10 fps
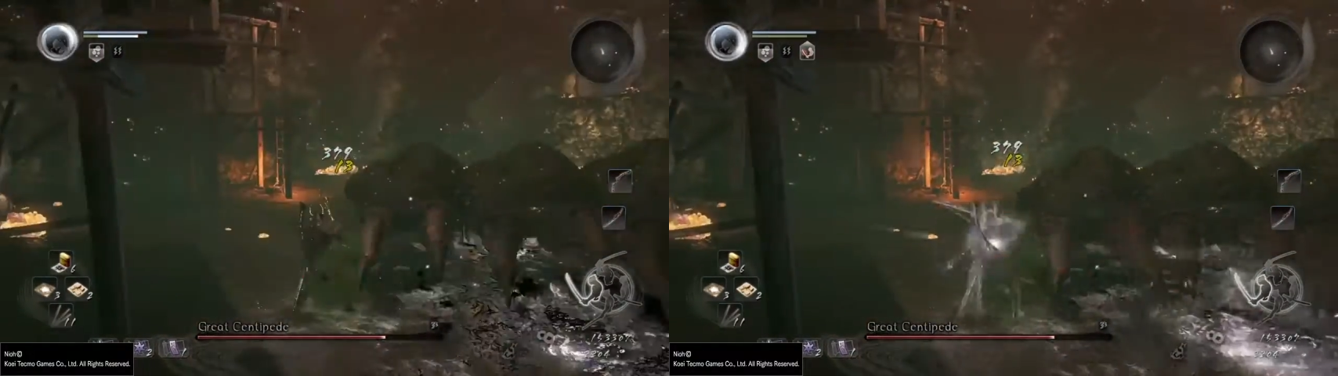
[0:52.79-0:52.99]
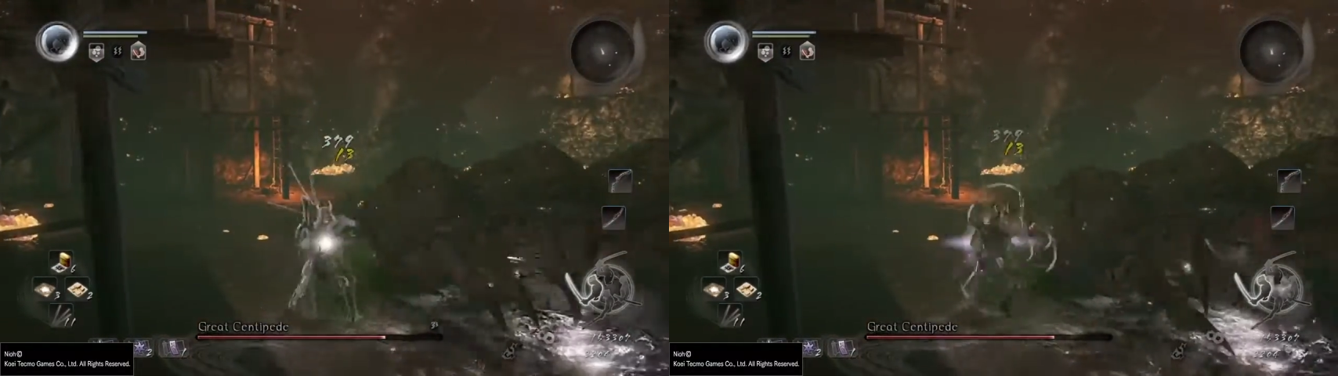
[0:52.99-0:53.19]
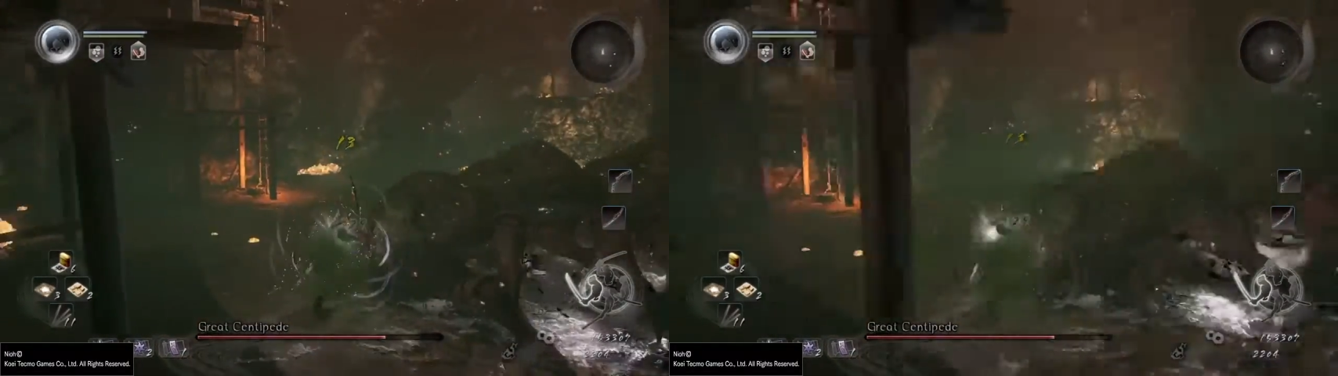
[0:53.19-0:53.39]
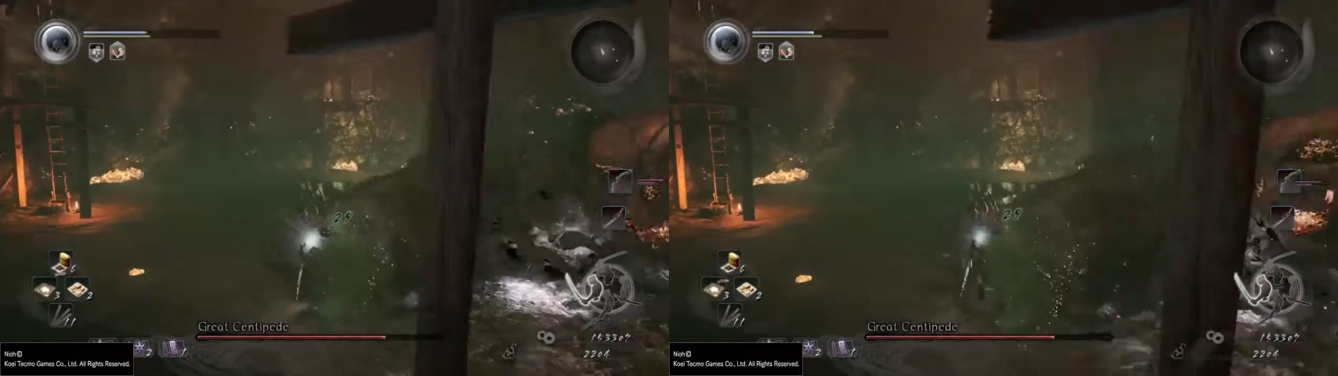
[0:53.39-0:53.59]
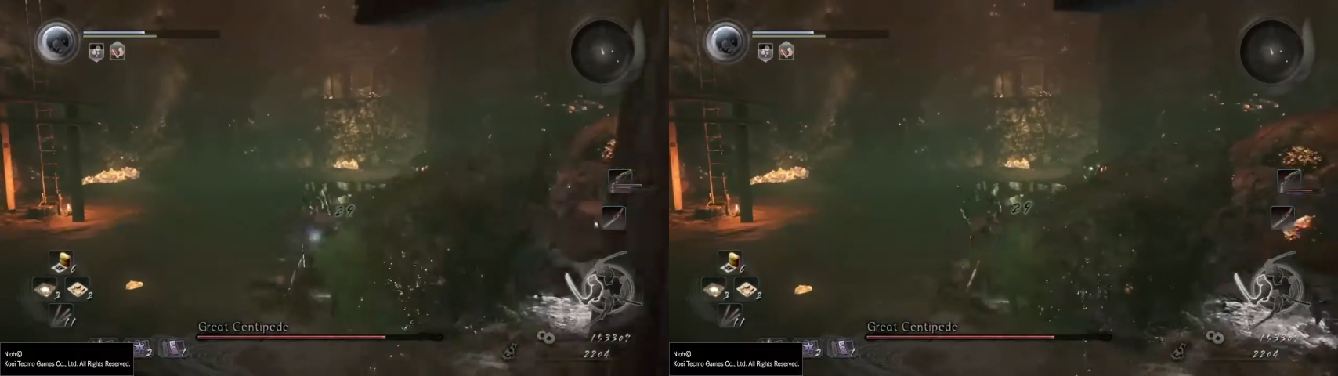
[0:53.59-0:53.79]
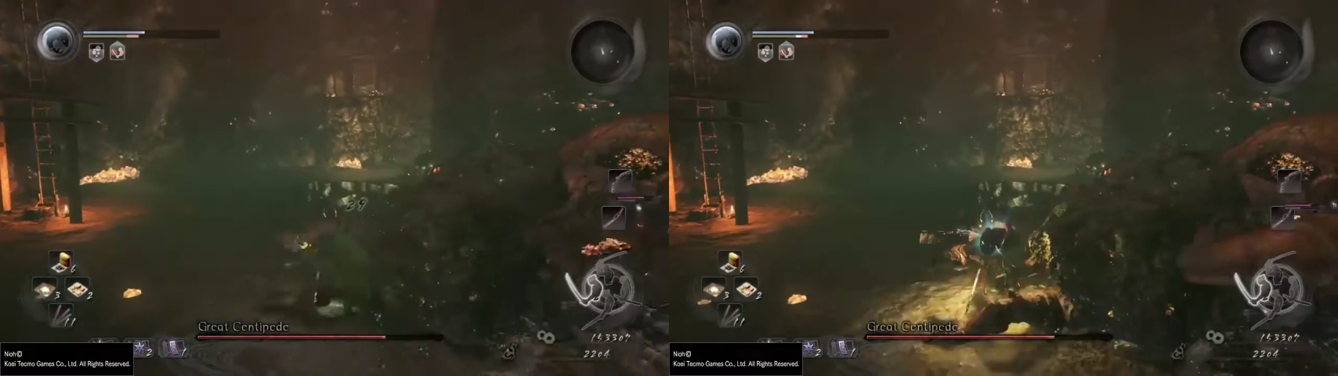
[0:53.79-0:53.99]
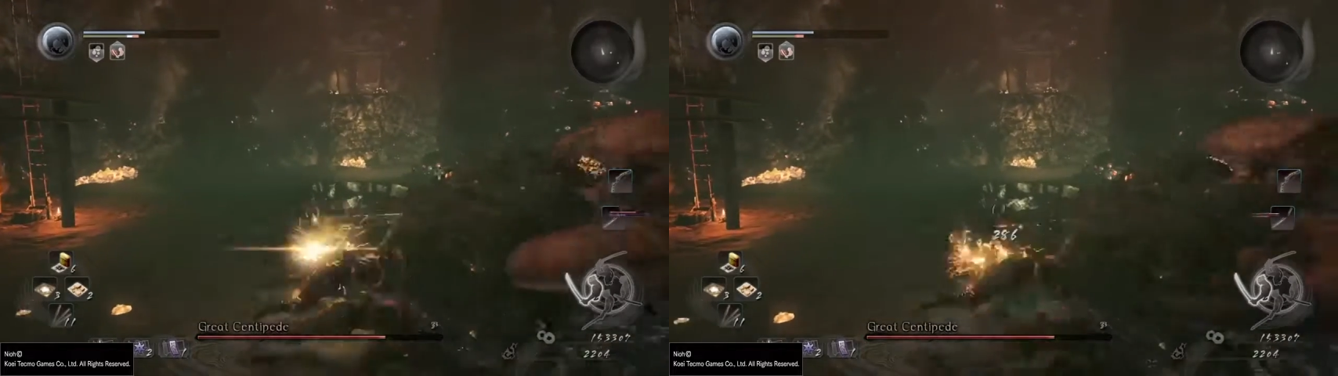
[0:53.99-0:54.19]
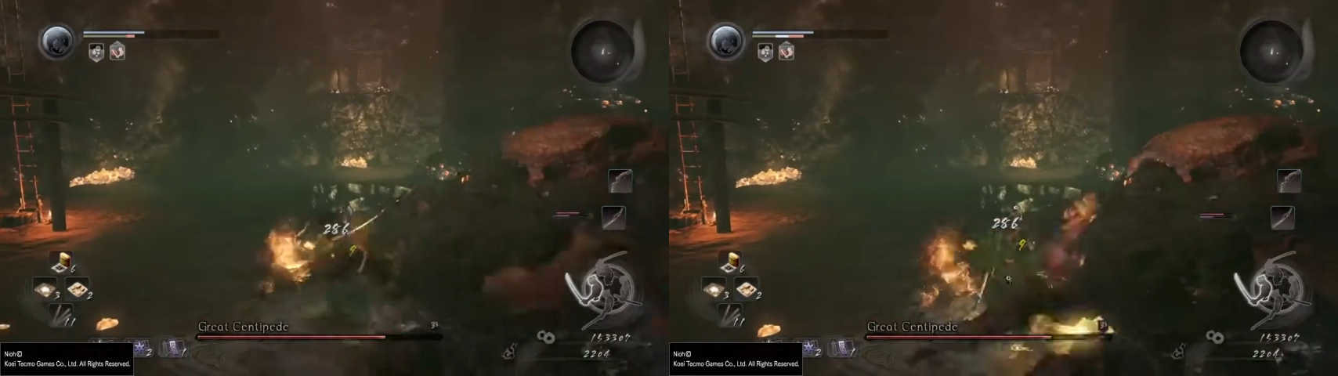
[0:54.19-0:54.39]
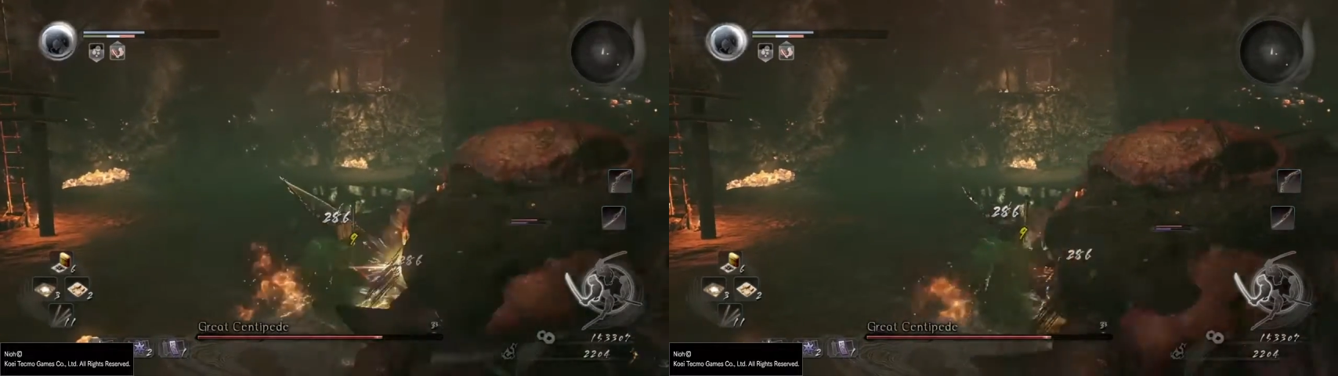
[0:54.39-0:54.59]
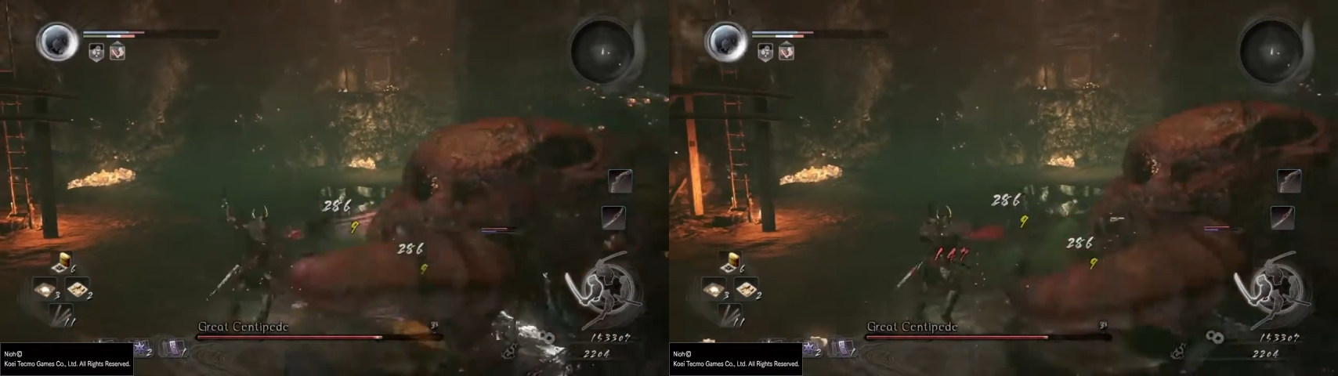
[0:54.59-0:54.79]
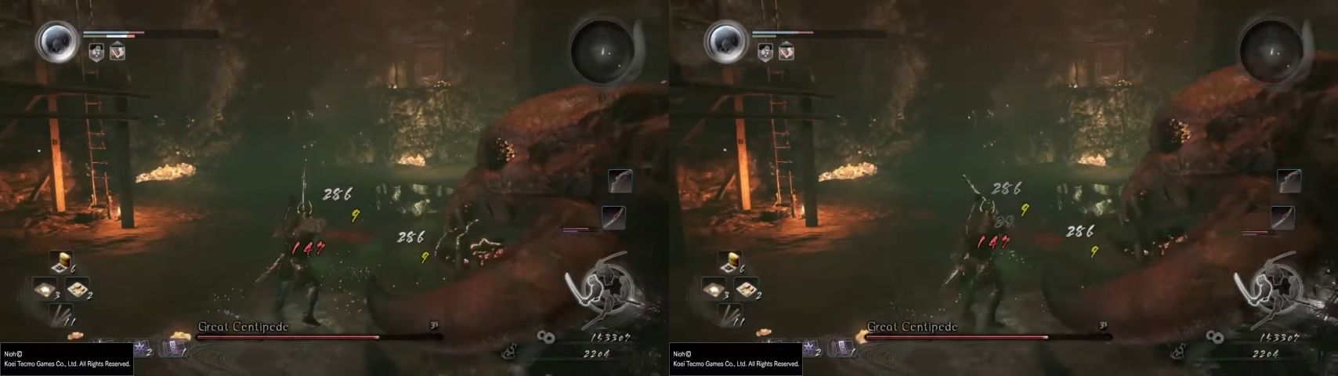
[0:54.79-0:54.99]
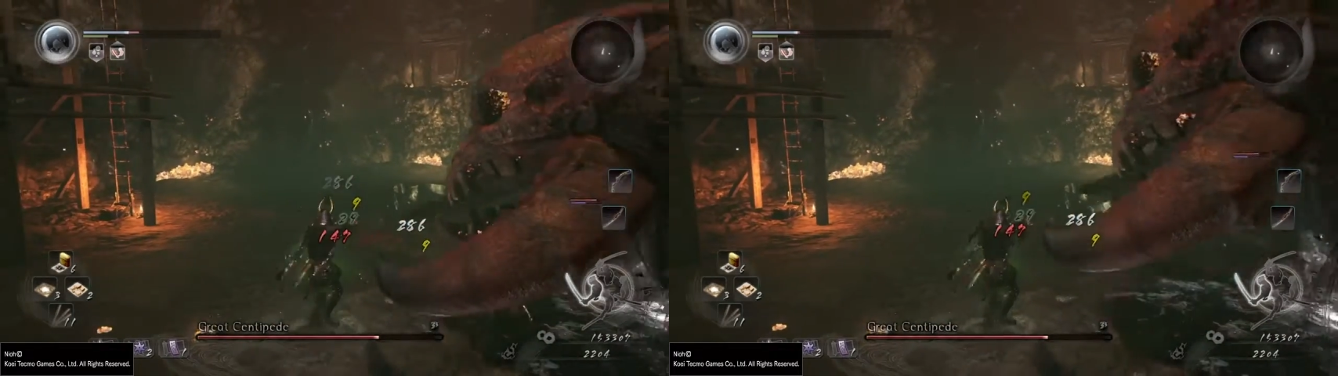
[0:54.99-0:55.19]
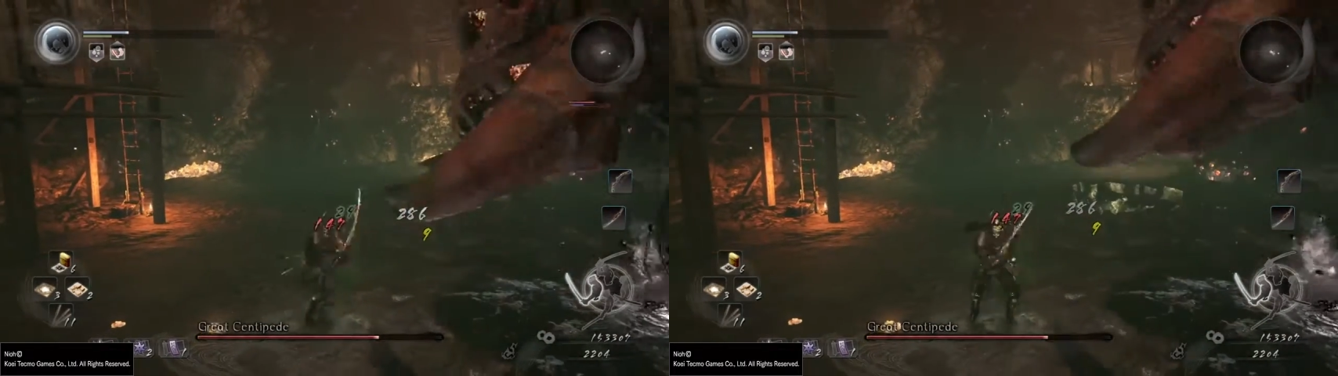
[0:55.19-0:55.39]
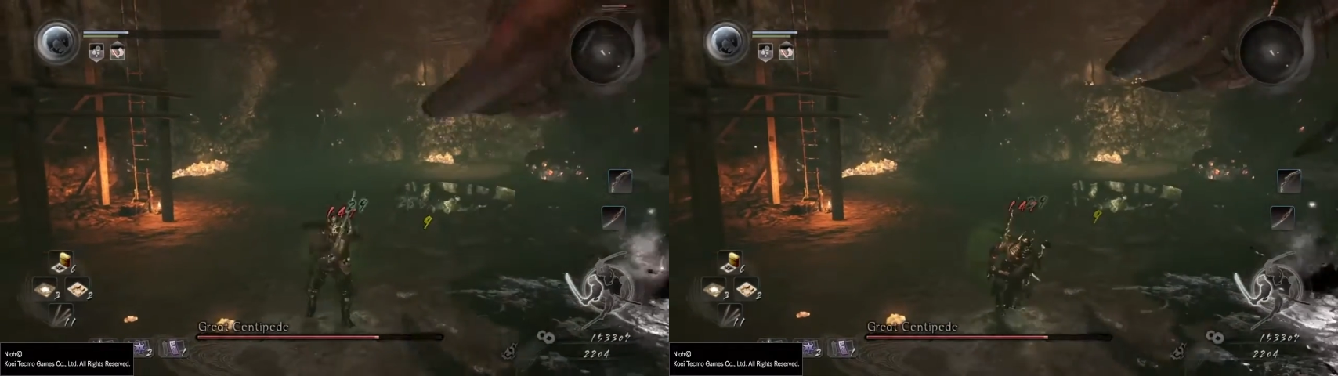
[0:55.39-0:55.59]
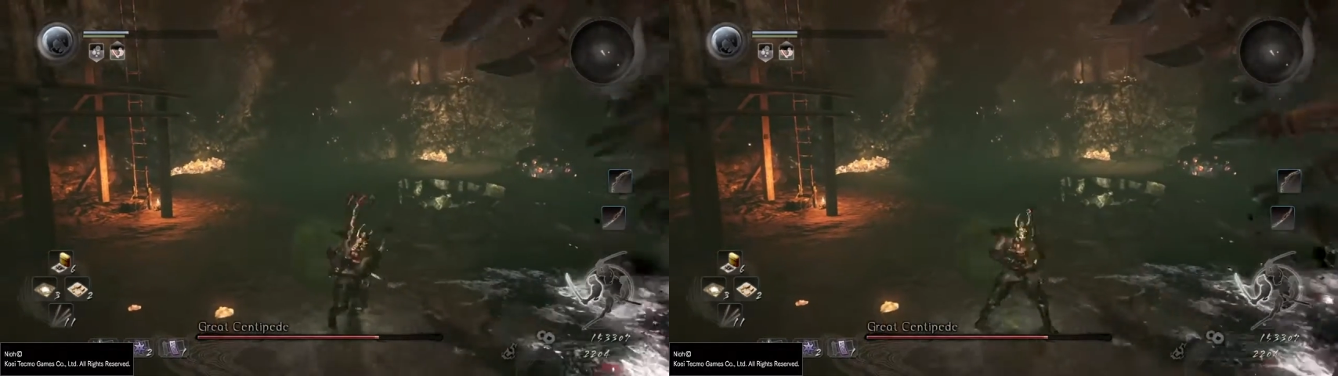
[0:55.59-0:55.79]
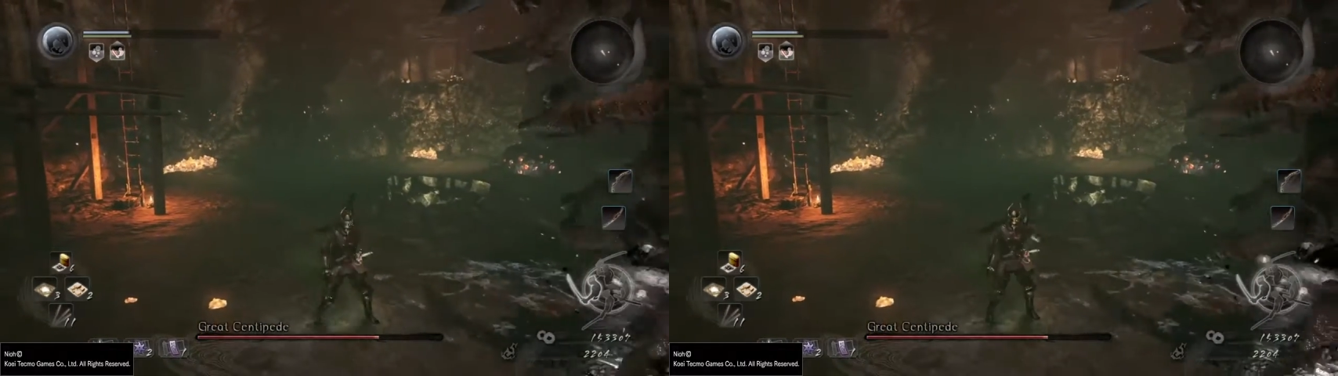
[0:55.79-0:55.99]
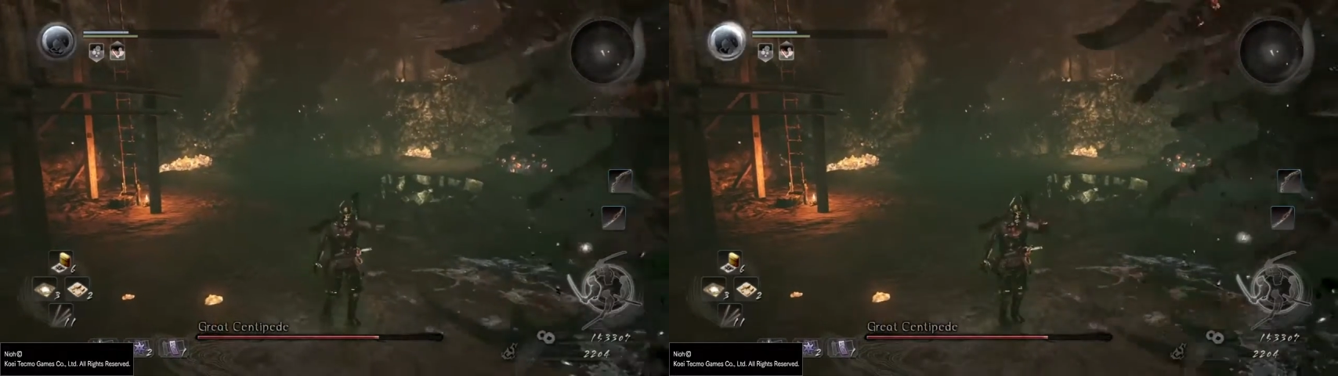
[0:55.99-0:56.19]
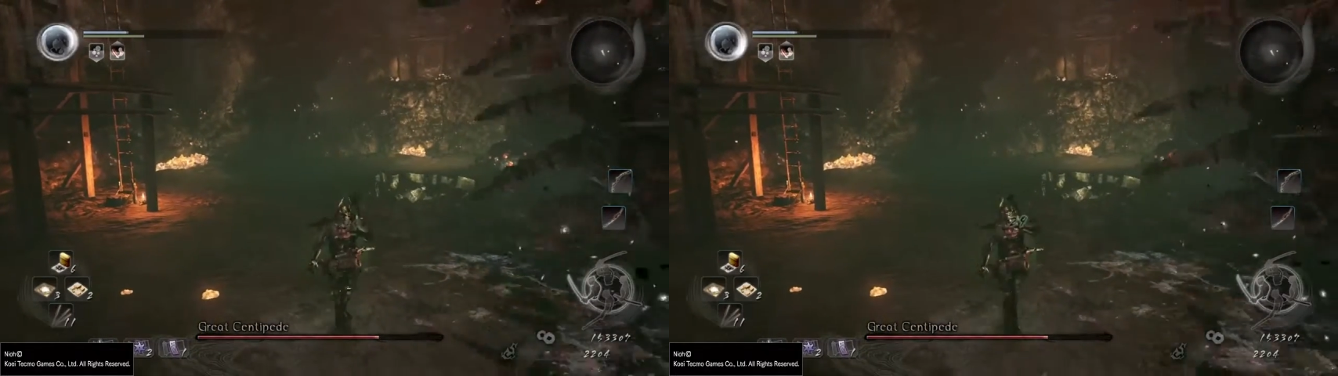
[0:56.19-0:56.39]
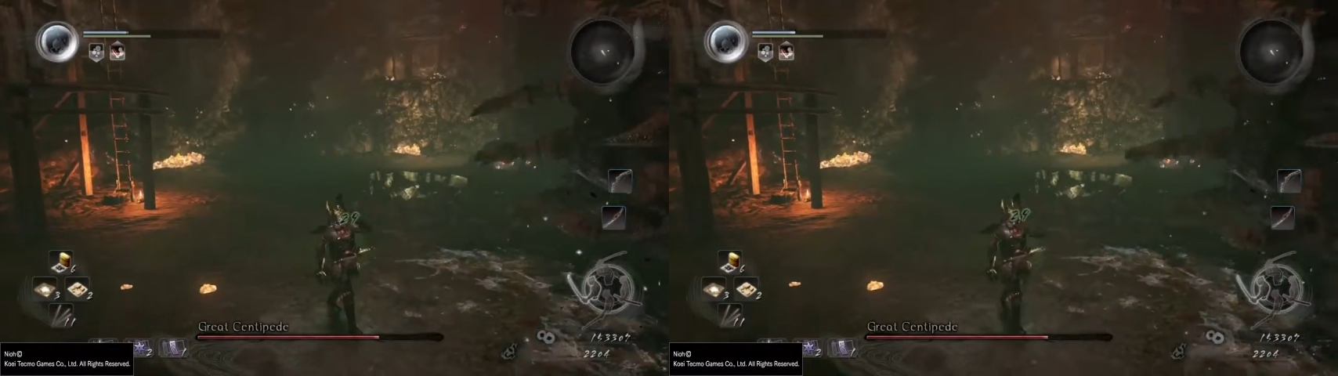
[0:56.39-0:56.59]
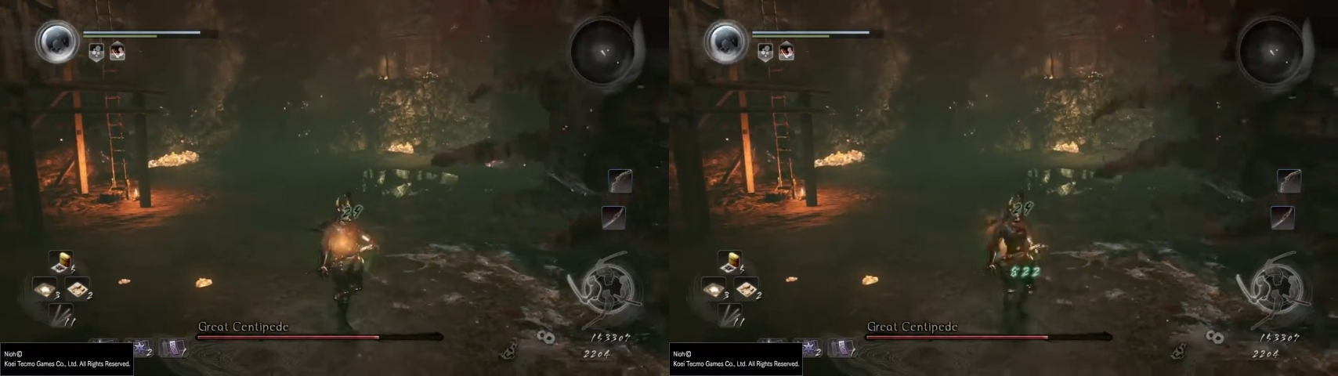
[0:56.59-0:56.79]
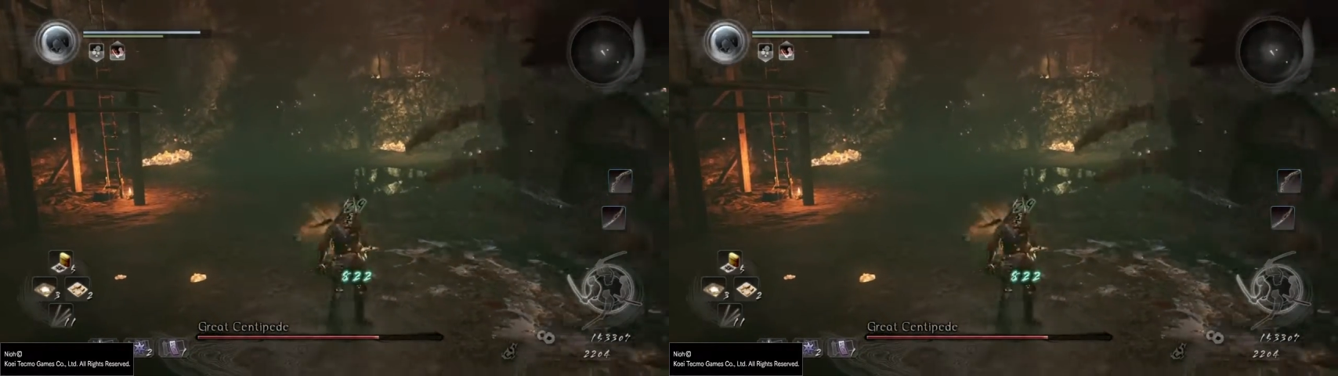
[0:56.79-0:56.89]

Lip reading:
Nobody's mouth can be seen.